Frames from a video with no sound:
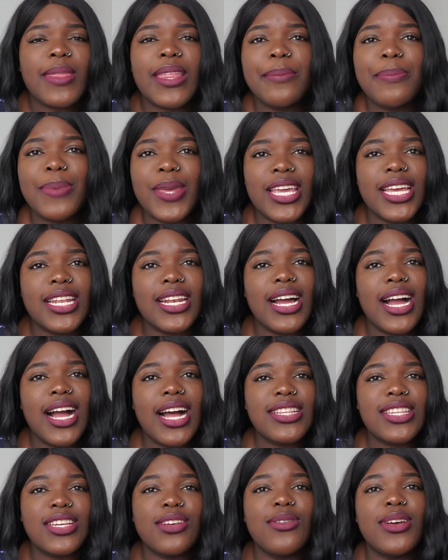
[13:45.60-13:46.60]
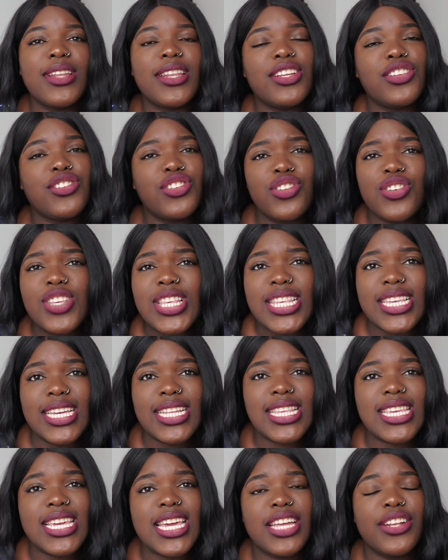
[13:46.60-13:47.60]
being an adult in a new
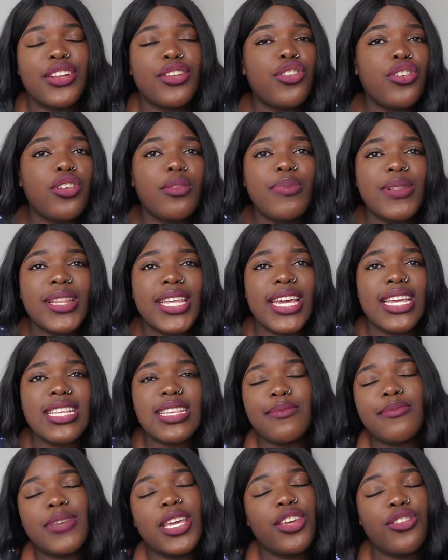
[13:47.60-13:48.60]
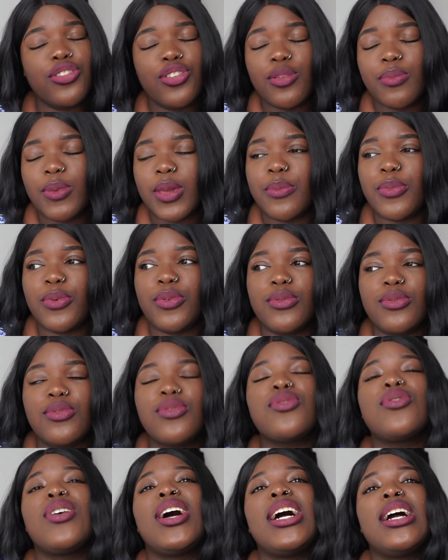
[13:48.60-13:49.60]
city, in a new place, meeting new people.
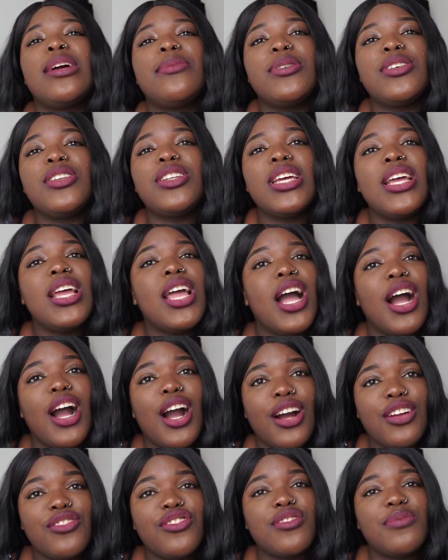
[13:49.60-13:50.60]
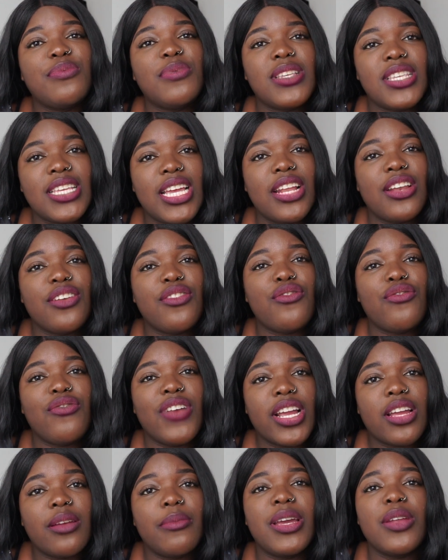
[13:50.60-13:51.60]
So I would 100%
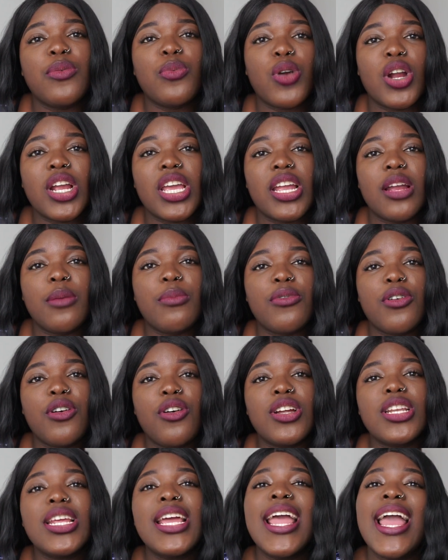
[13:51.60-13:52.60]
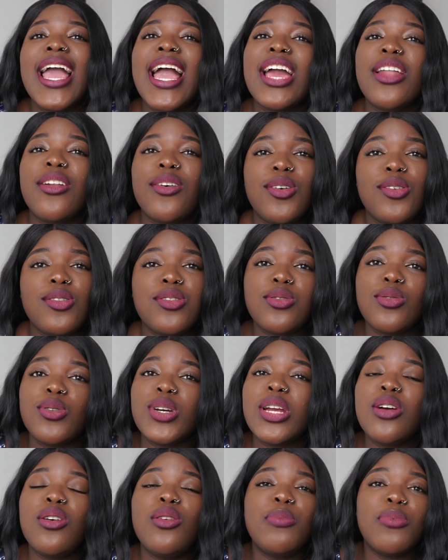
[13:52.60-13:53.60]
recommend working abroad. And also,
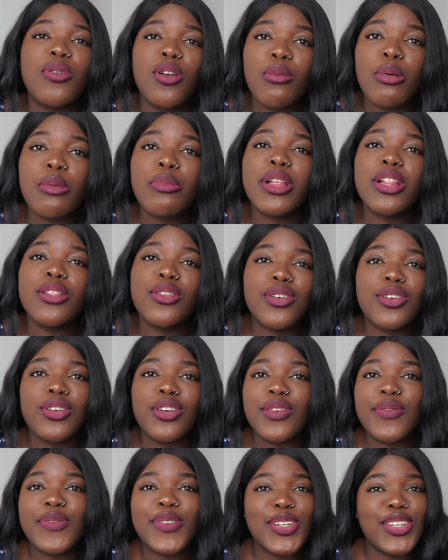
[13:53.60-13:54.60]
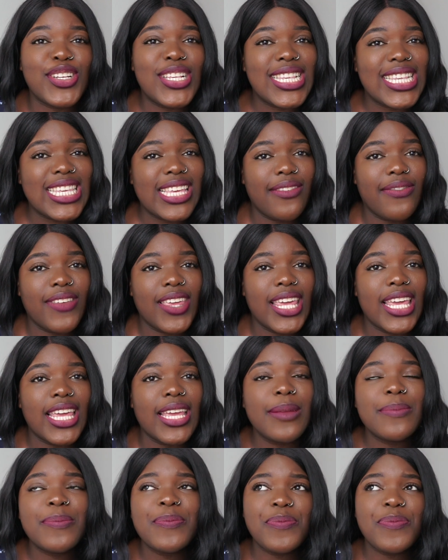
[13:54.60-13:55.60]
it will probably look good for your CV